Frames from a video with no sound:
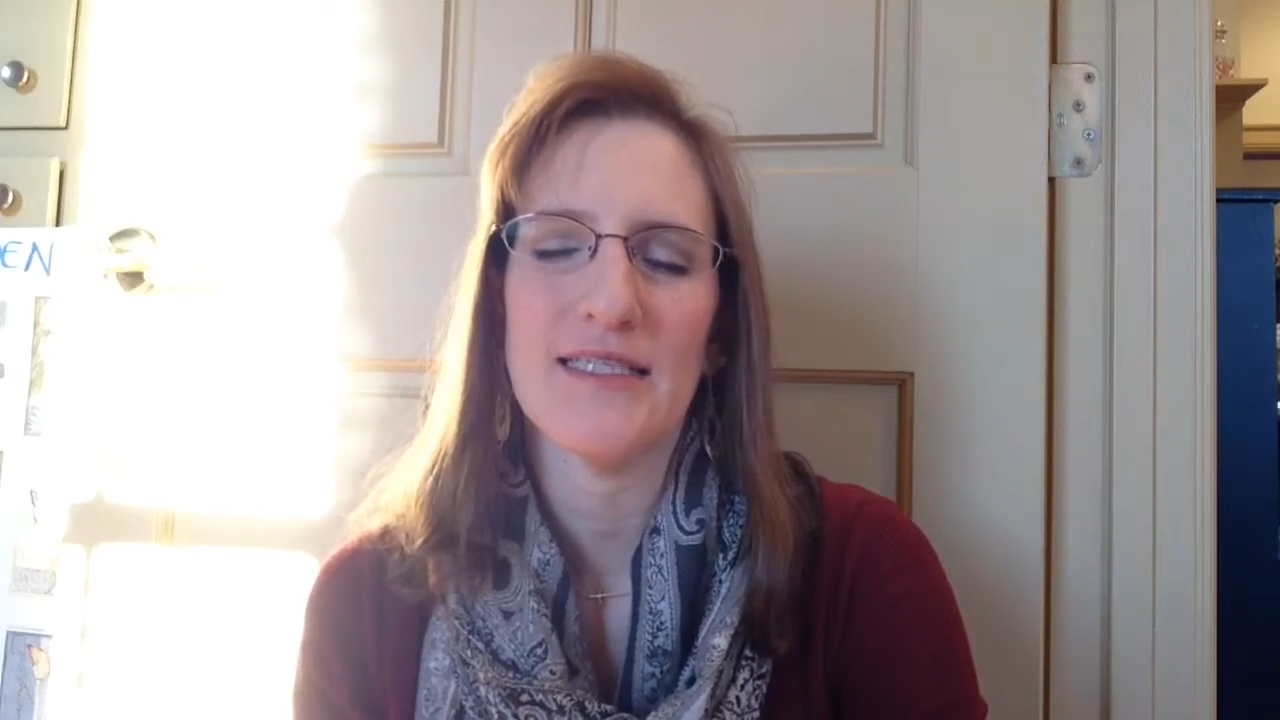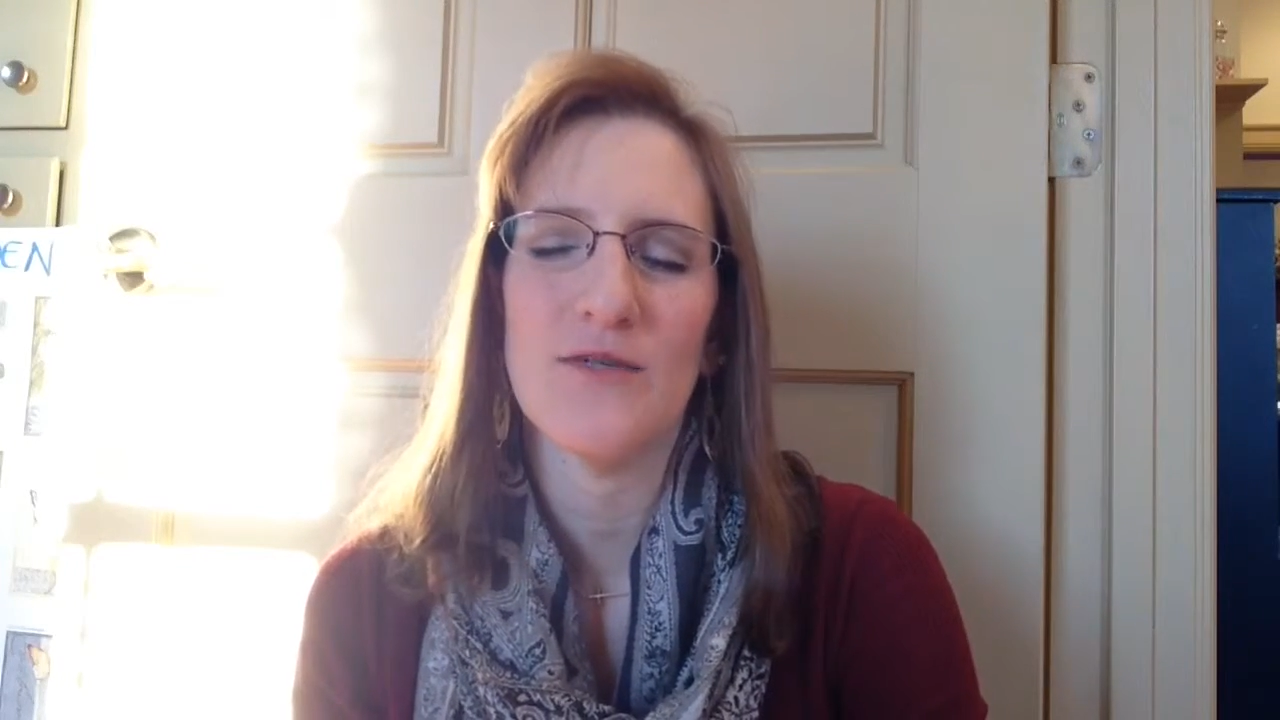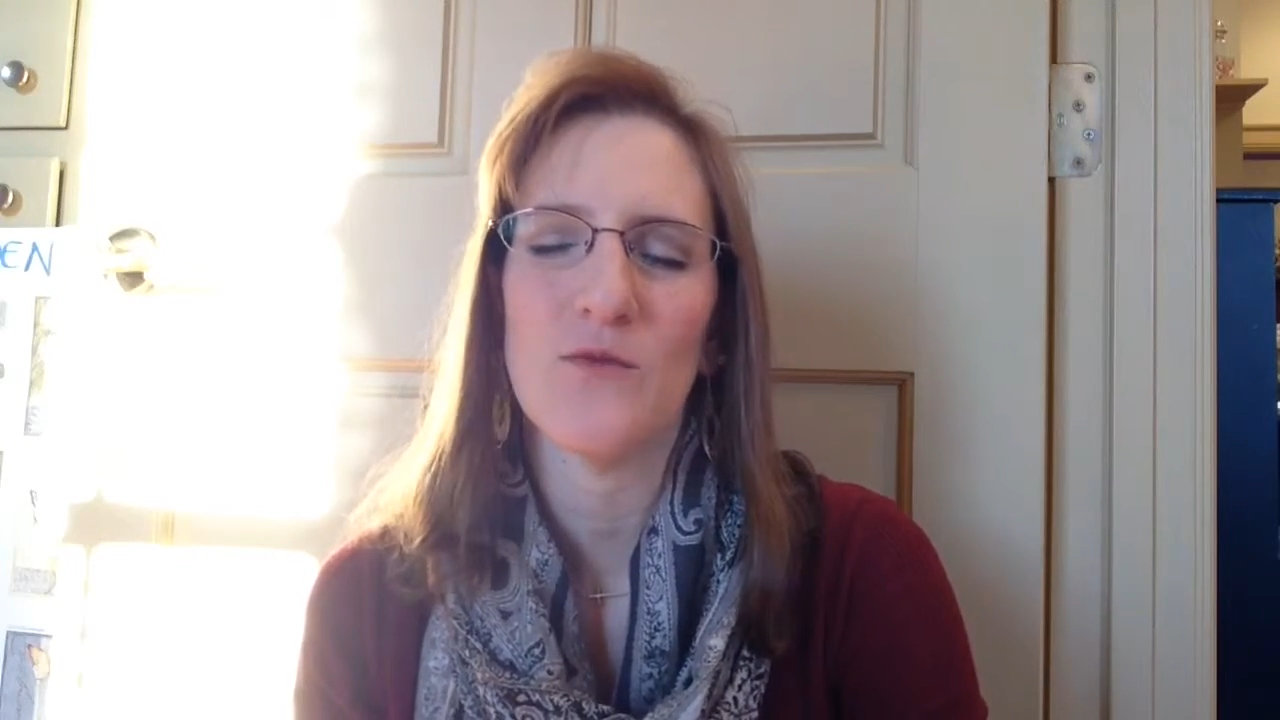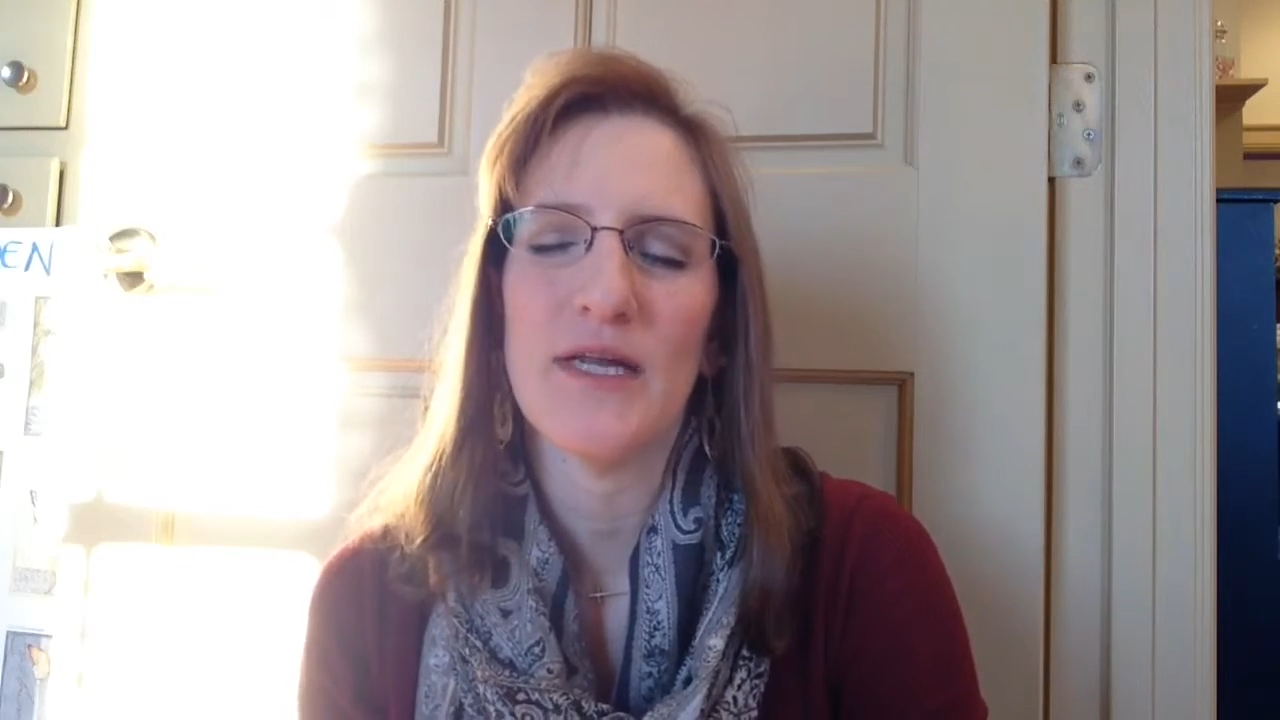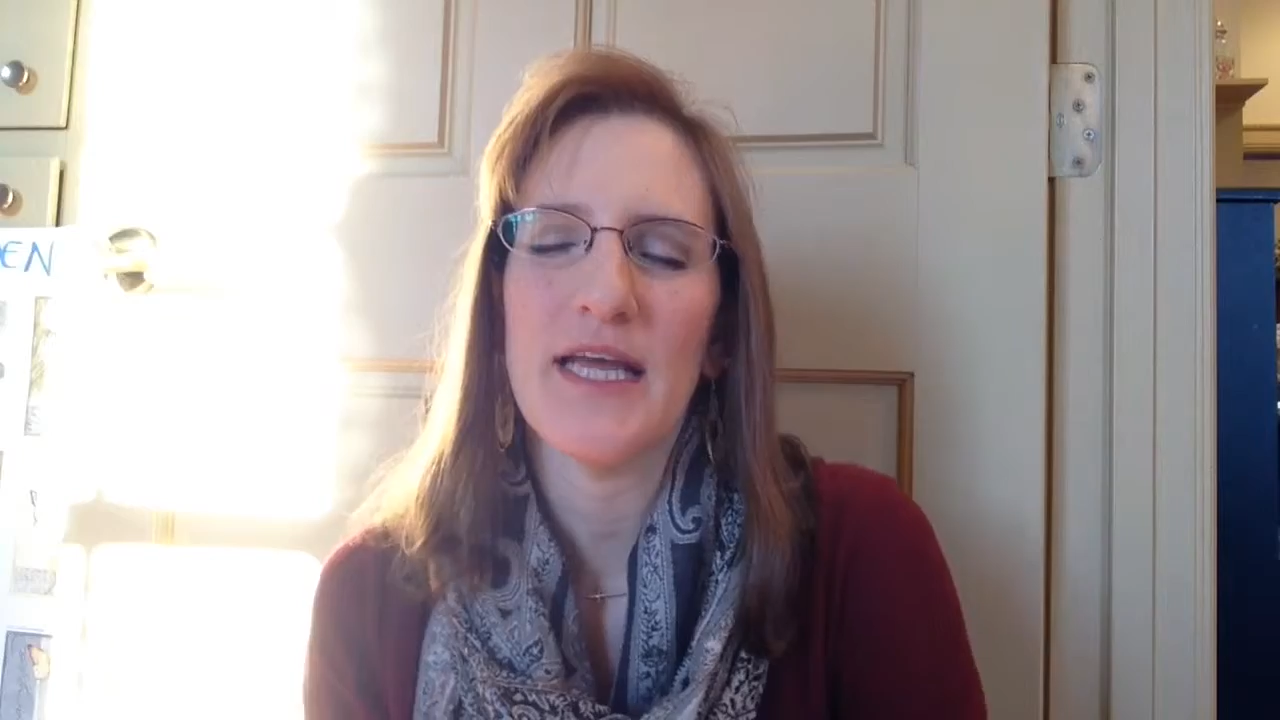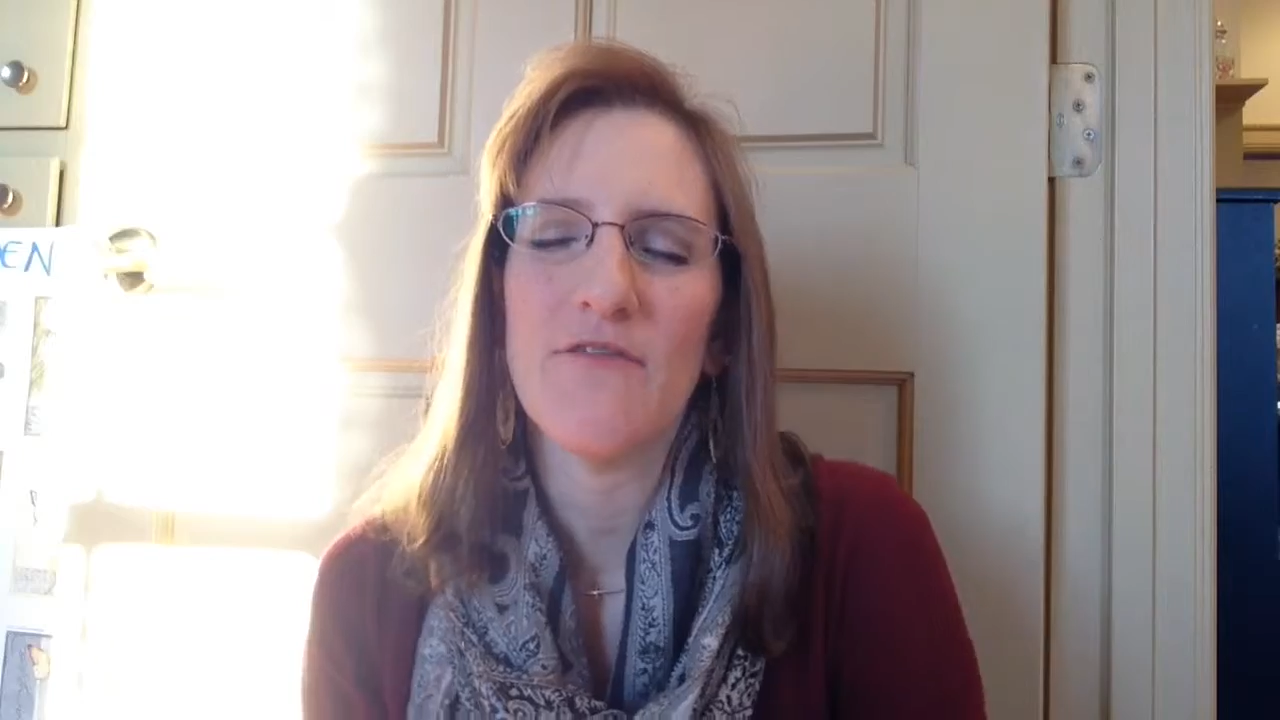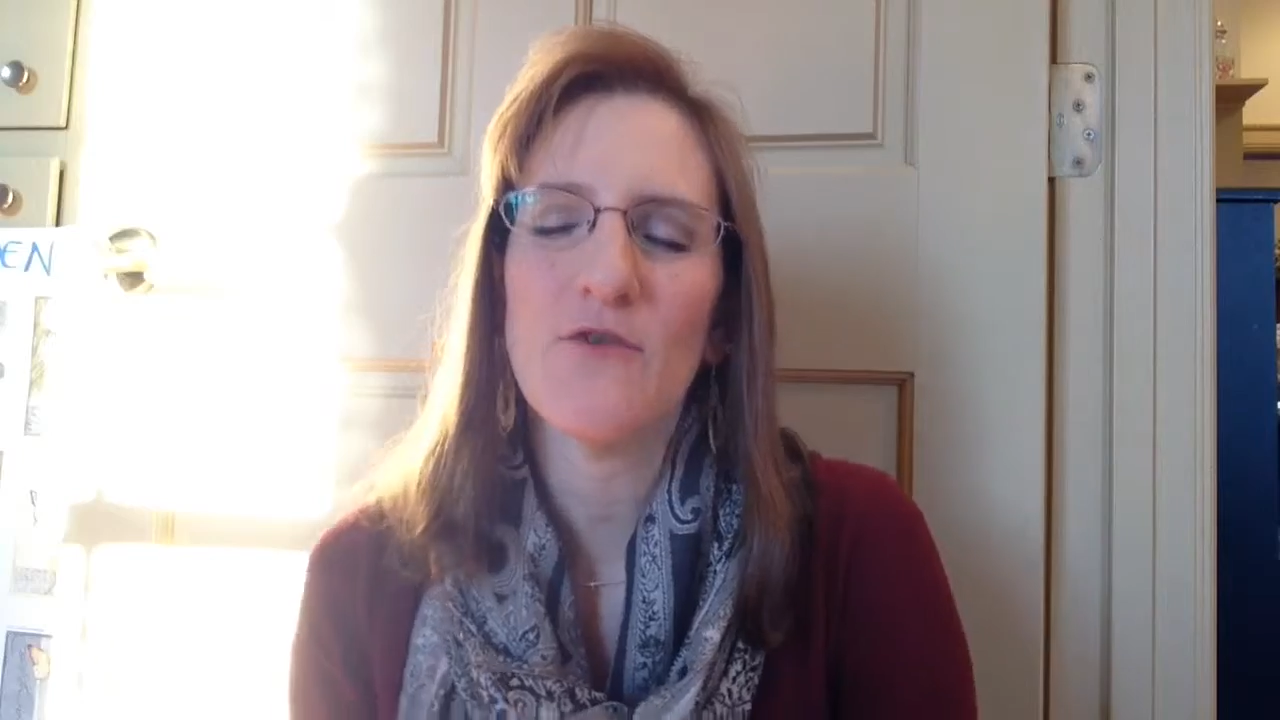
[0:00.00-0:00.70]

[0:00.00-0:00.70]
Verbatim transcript: and whatever